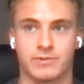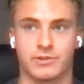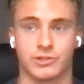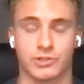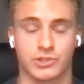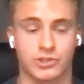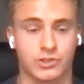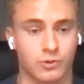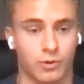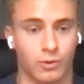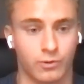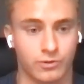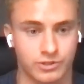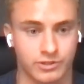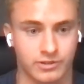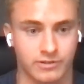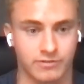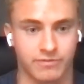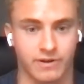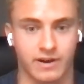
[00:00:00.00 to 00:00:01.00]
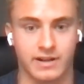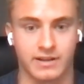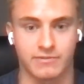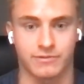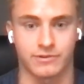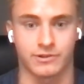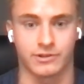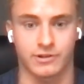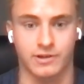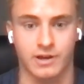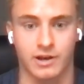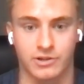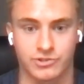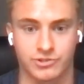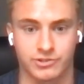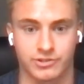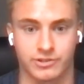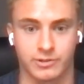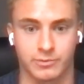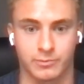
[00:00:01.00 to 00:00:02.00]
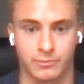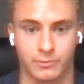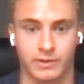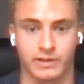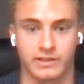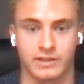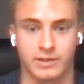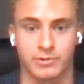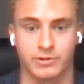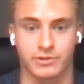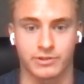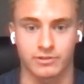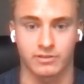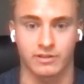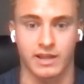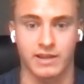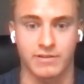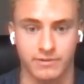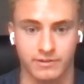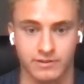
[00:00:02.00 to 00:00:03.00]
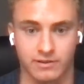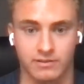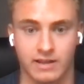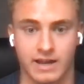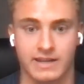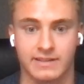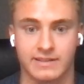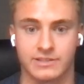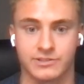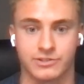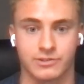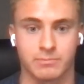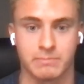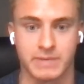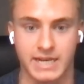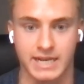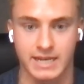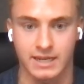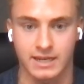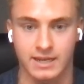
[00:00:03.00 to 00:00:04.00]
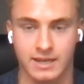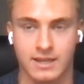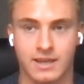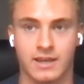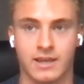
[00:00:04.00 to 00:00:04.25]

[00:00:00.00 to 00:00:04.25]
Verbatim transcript: You're a soldier fighting for your country. You're willing to put your life on the line. That's your meaning.